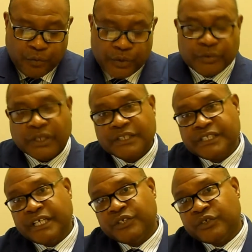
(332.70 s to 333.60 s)
We will
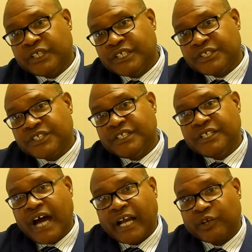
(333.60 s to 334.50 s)
continue these
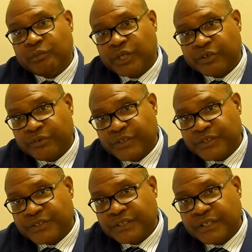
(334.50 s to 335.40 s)

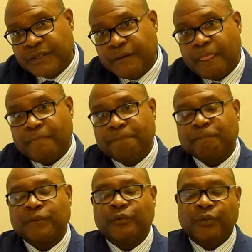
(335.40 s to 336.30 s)
documentaries.
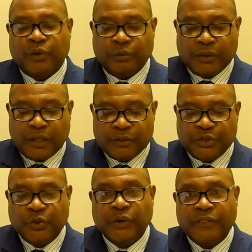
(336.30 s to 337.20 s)
We're
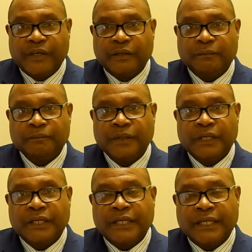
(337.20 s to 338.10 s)
doing them
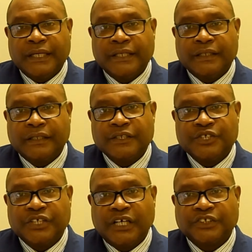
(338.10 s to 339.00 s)
in
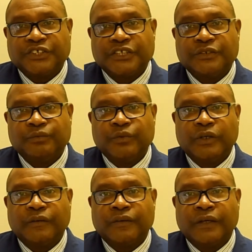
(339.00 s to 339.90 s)
conjunction
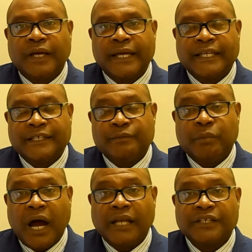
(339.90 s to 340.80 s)
with
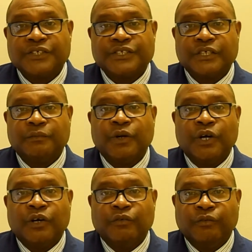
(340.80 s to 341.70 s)
and partnership
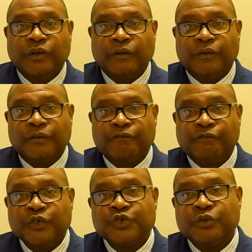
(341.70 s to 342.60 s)
with
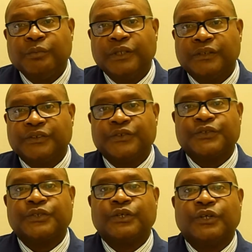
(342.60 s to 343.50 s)
Future
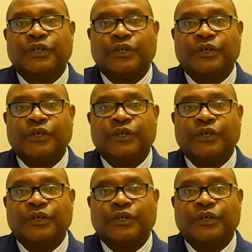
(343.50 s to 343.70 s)
Builders,